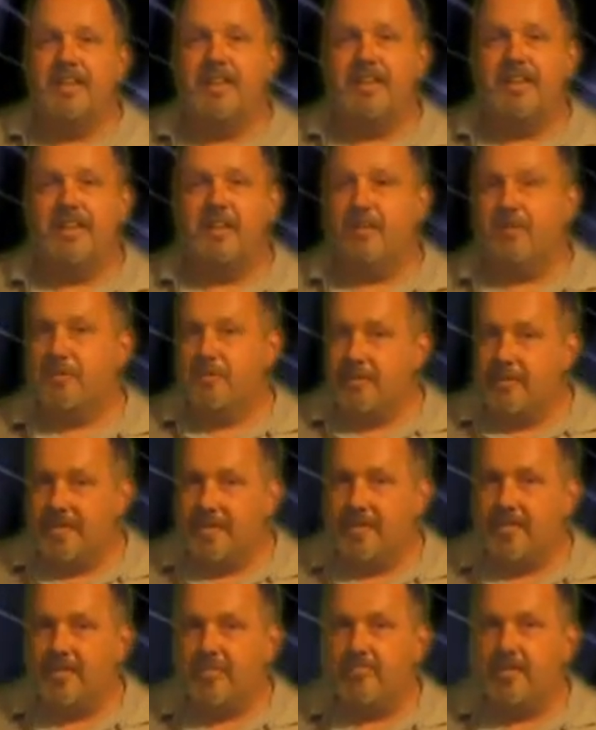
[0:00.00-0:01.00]
You don't
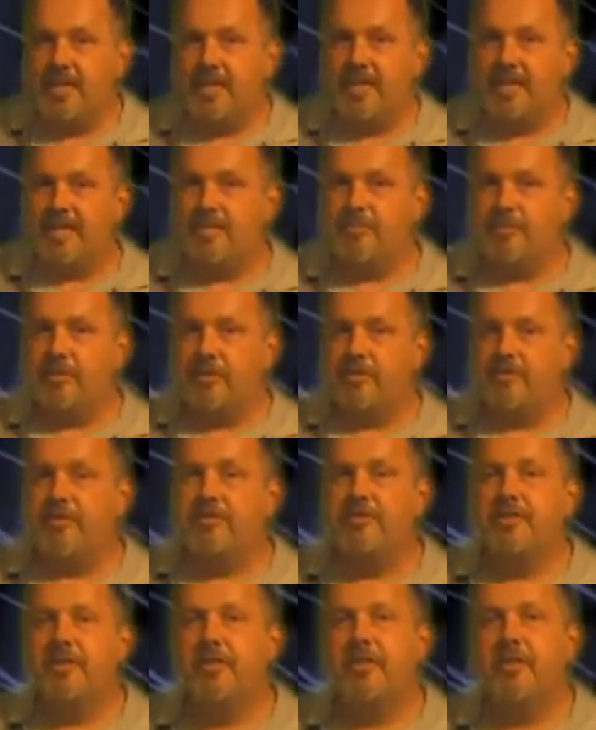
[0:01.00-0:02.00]
need to be an expert.
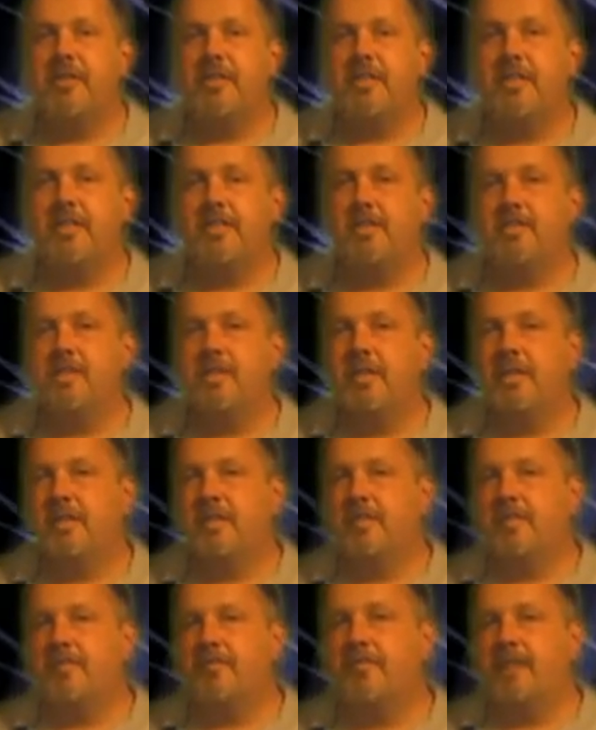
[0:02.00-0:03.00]
Certainly don't
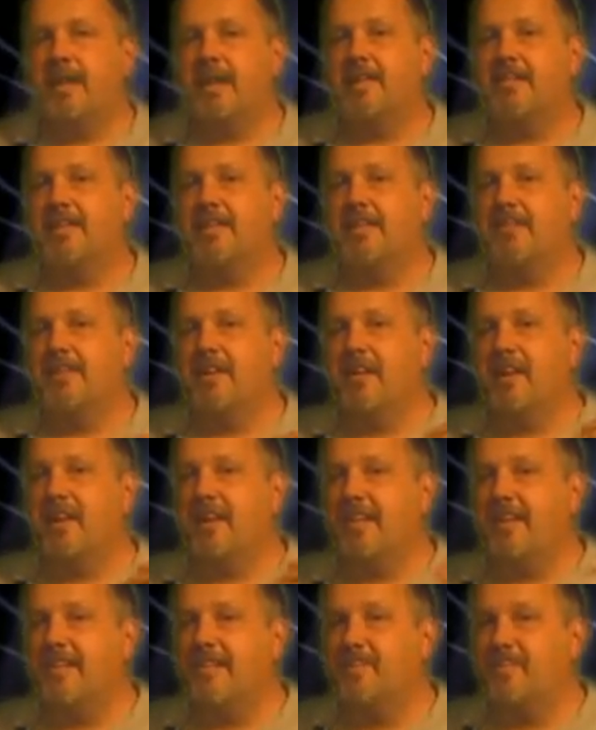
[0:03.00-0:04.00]
let the fact that you're not
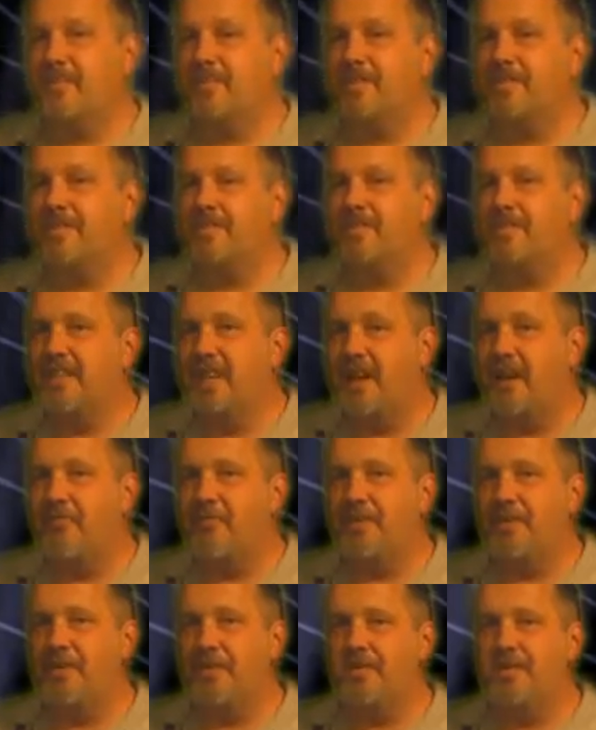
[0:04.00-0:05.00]
an expert
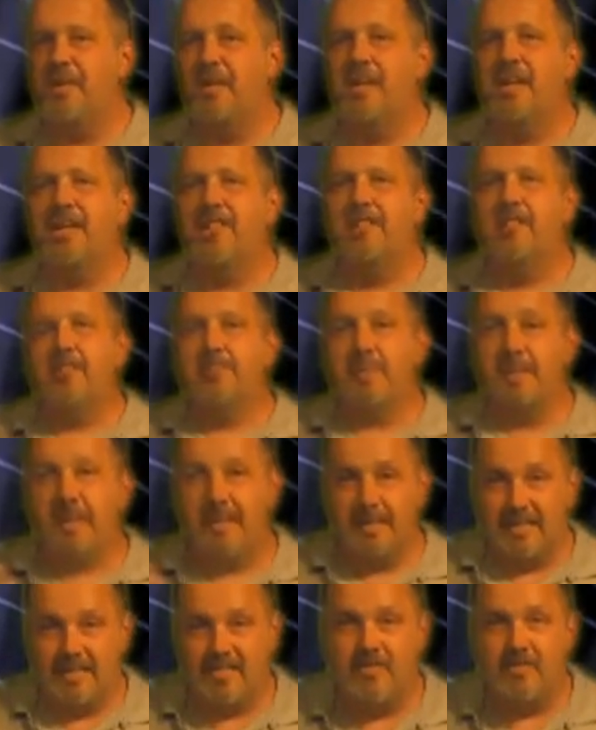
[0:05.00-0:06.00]
stop you from
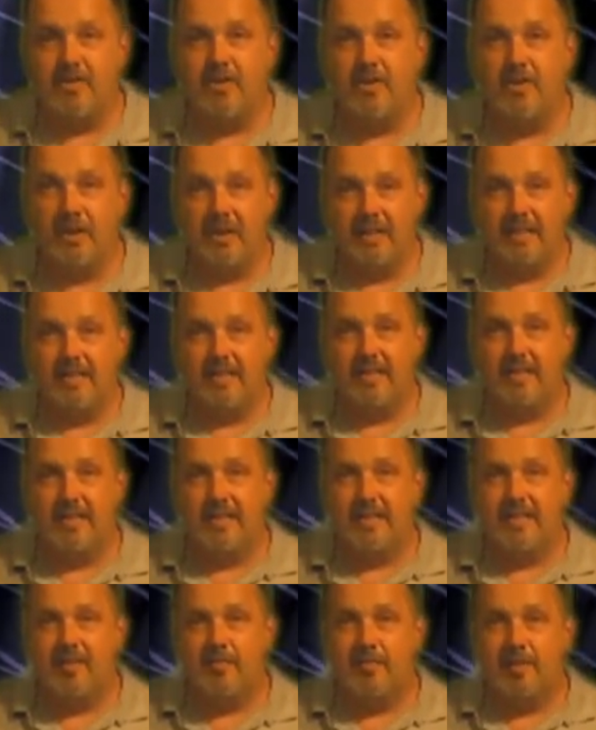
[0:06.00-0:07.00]
getting started,
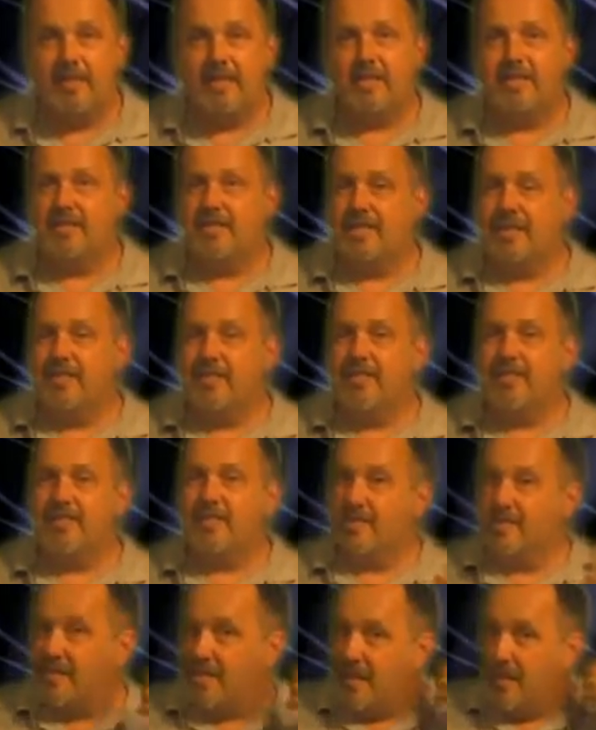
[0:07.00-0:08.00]
because I think
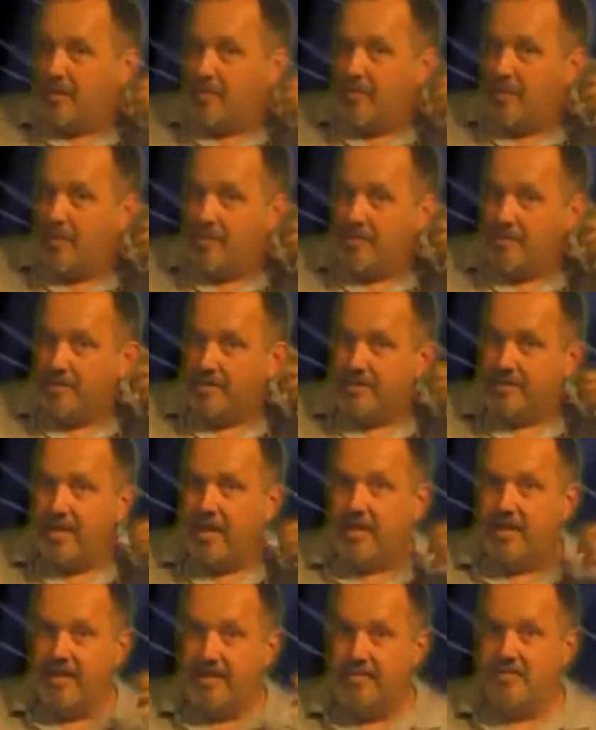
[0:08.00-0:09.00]
that a lot of people just
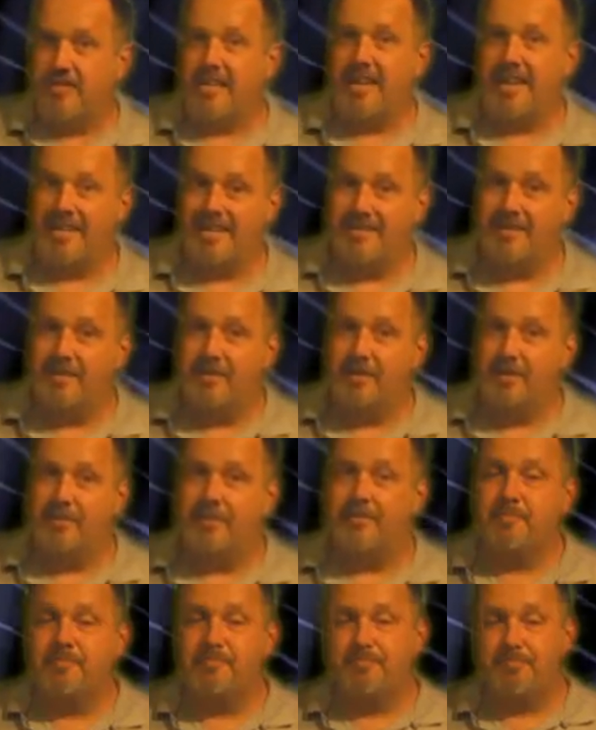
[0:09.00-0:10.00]
kind of use that
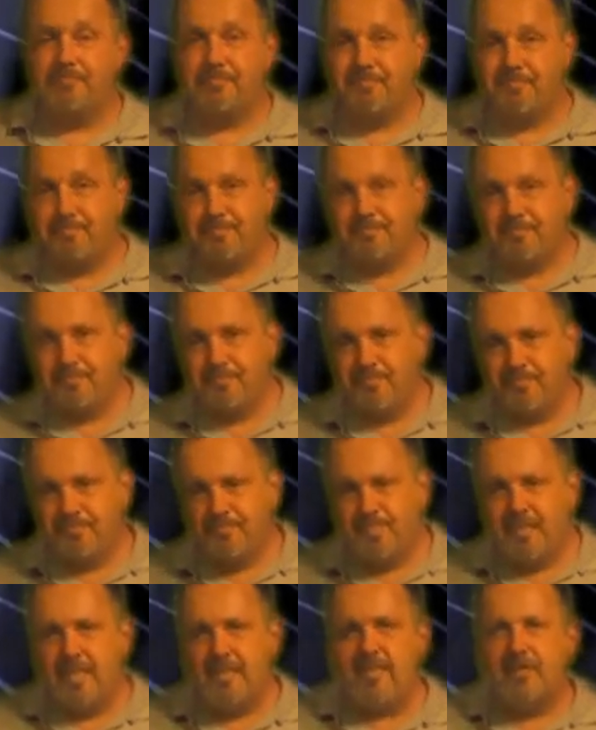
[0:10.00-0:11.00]
excuse.
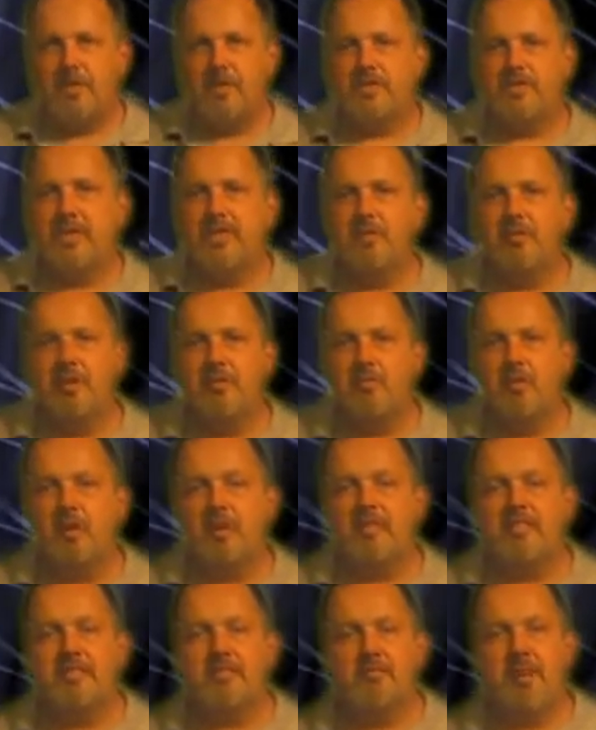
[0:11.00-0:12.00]
So it's going to be a
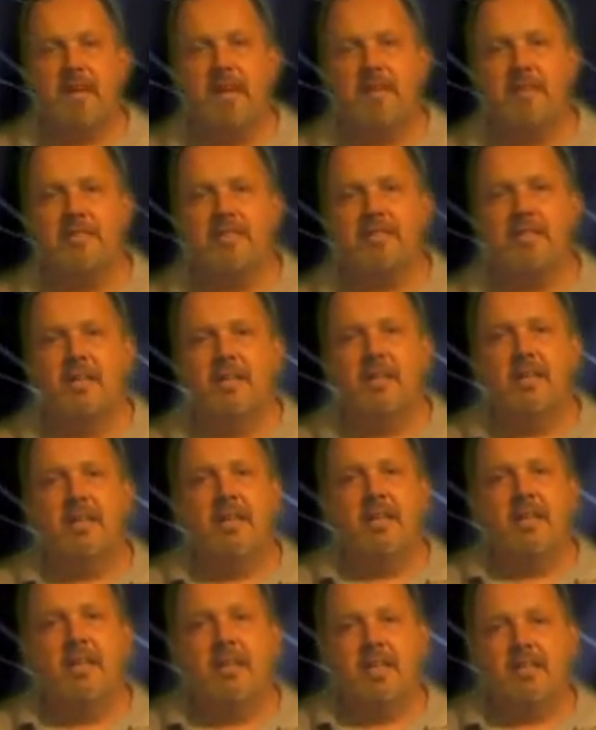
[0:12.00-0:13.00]
market that's balanced.
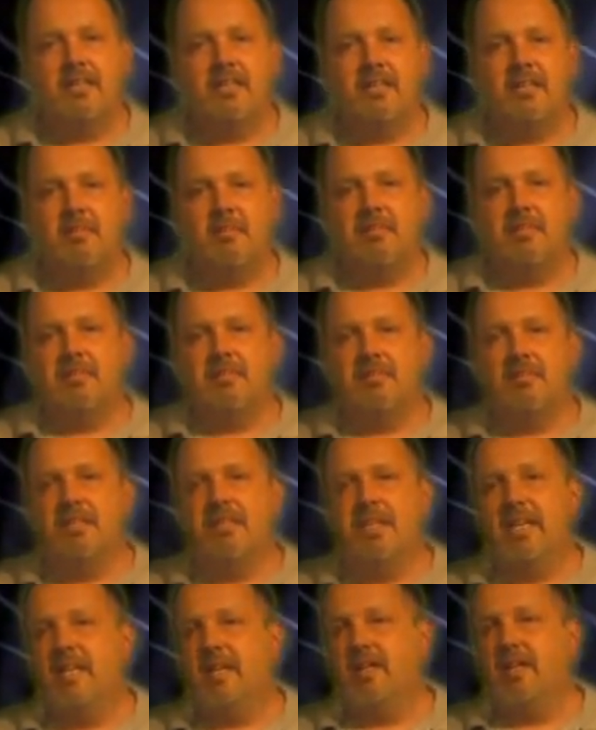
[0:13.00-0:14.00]
It's going to be
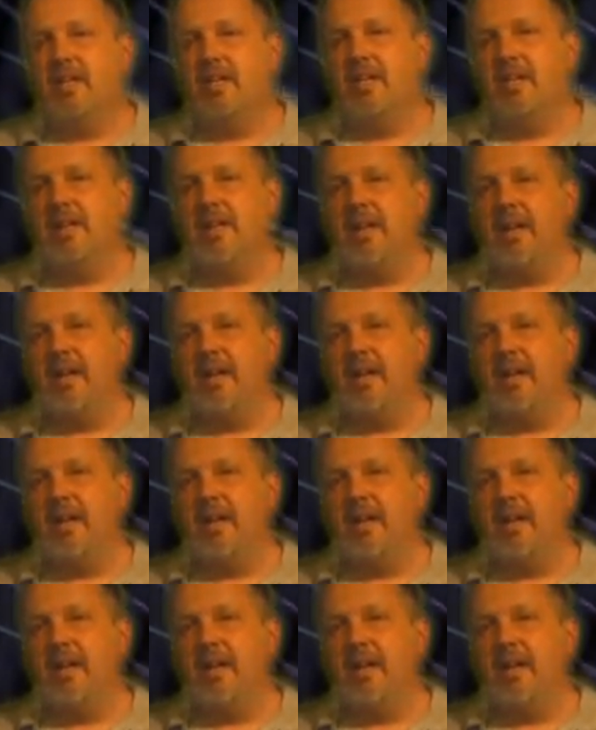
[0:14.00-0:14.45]
something that you're